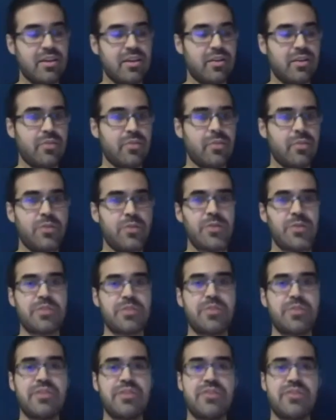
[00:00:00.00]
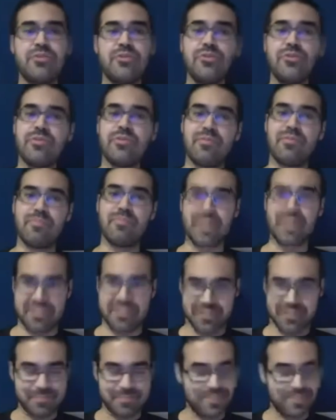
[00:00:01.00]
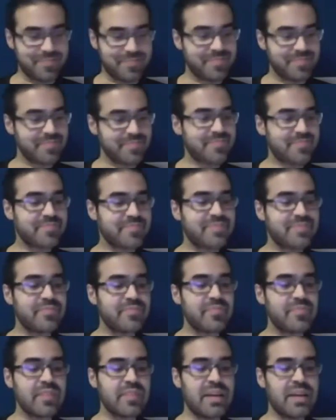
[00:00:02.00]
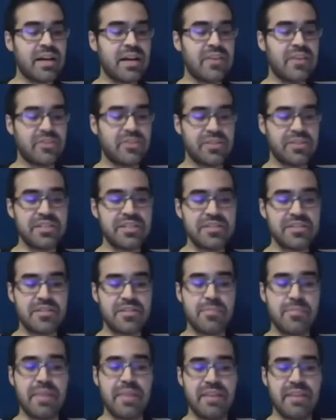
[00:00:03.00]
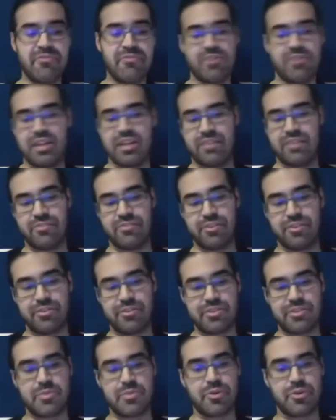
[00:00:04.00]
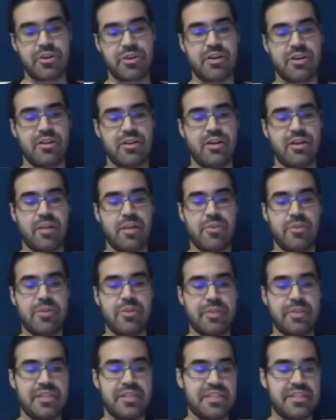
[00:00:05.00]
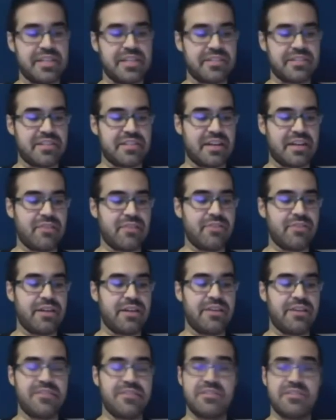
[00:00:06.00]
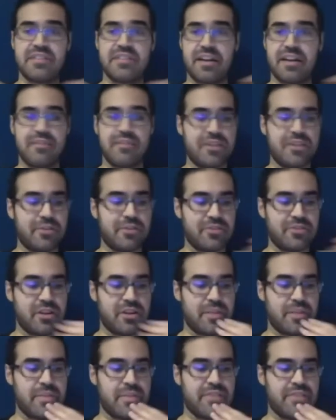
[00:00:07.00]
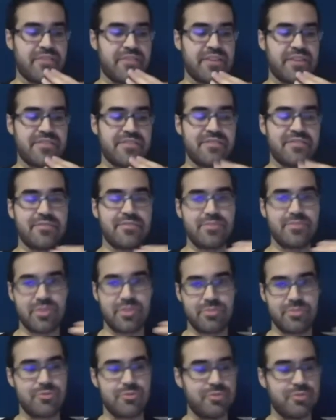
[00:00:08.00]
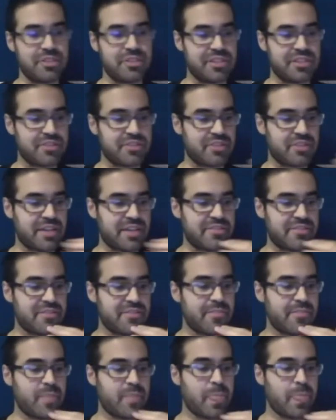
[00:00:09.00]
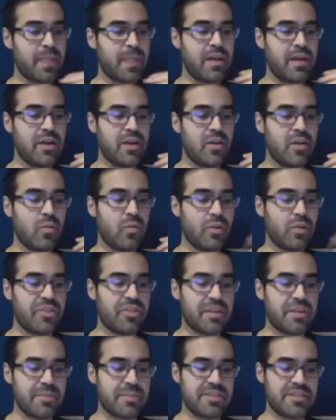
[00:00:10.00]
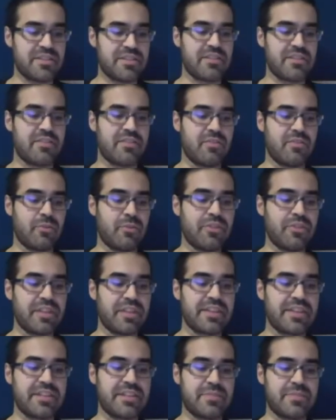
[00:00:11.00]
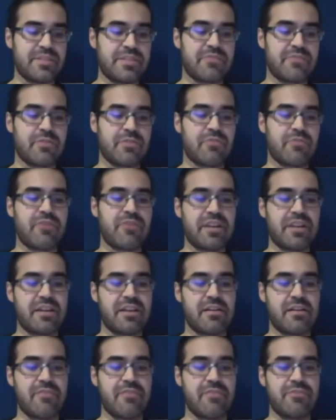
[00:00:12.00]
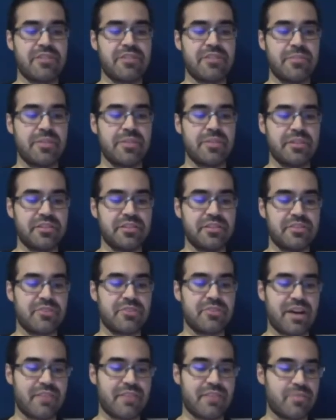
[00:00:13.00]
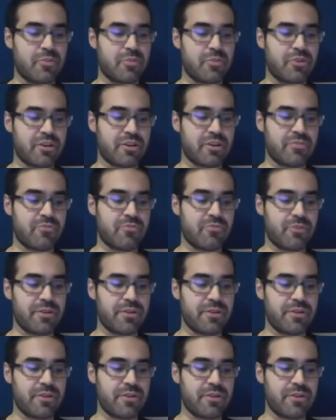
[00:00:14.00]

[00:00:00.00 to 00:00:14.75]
Which brings me to Mesa. So this is the main front end for Gnosis protocol operated by the DXDAO, and it is entirely hosted on IPFS, so truly decentralized. One thing that is missing from the front end, however, is the ability to drive the protocol forward.